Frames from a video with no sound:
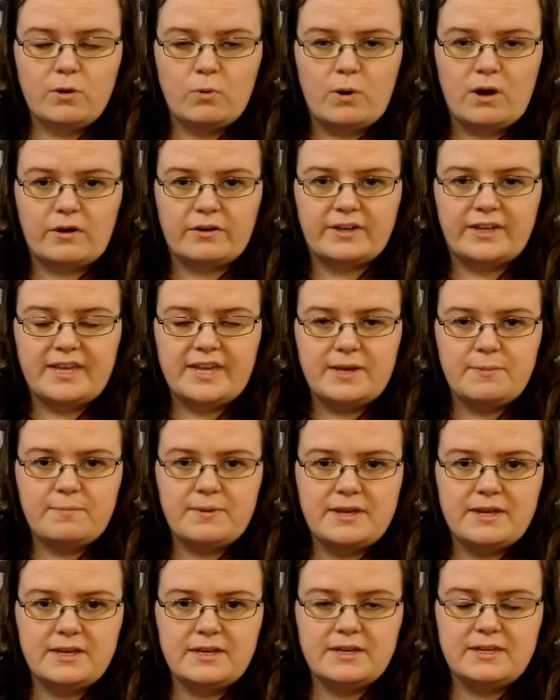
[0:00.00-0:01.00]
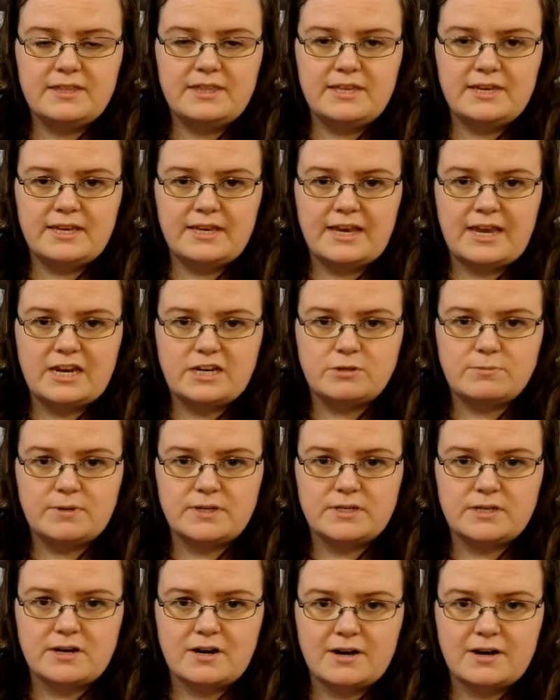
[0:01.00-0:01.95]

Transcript: while keeping the engagement